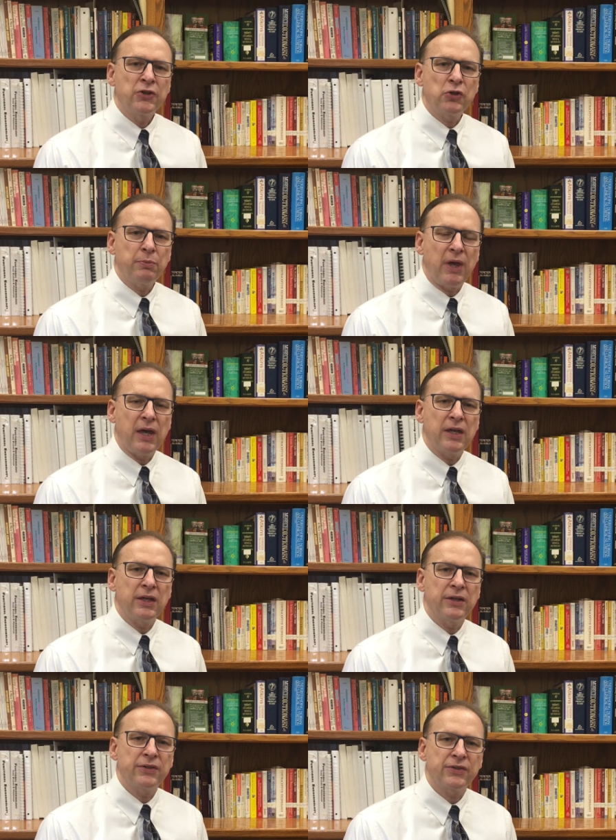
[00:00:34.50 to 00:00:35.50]
Soup A
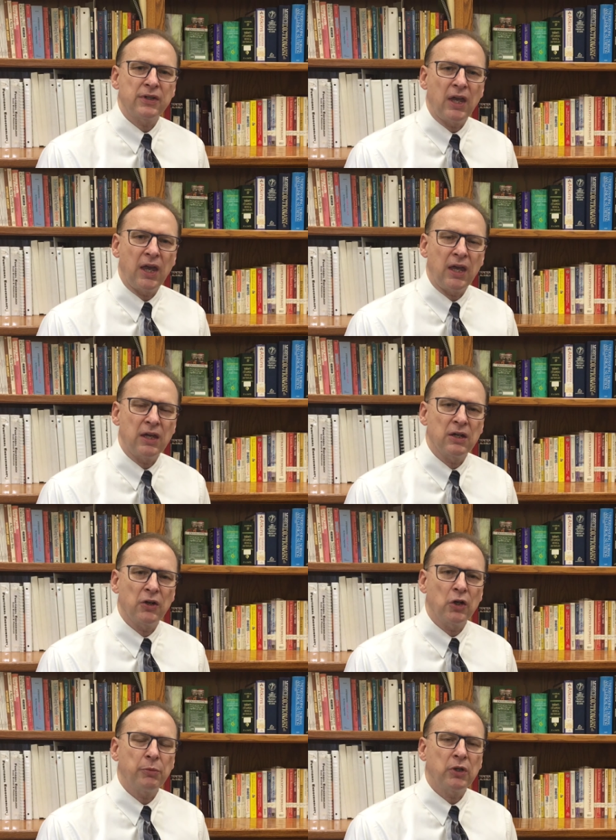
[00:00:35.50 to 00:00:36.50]
is a
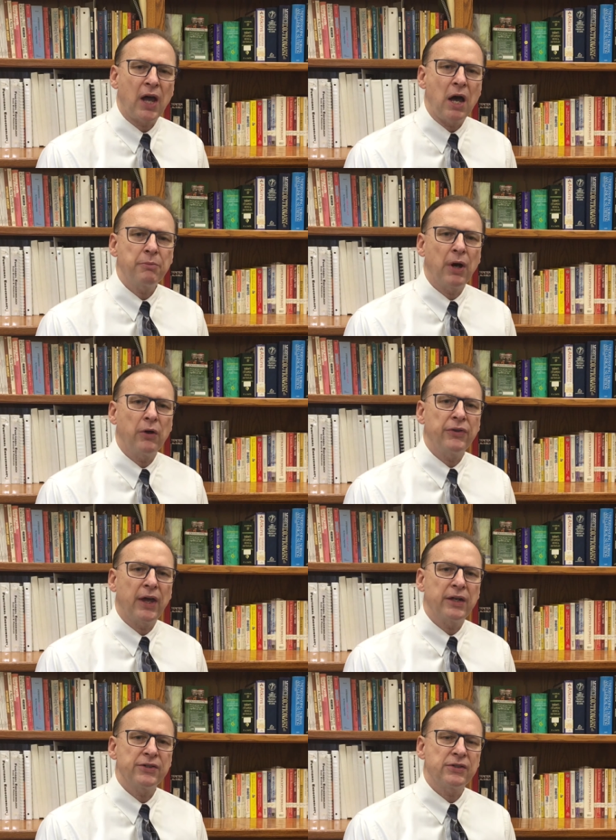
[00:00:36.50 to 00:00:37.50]
herbal compound
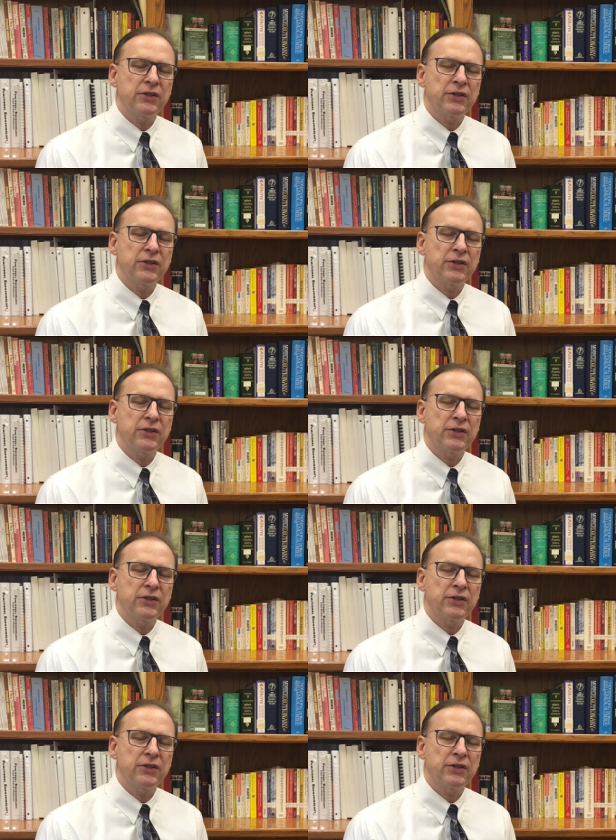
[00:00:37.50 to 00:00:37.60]
that is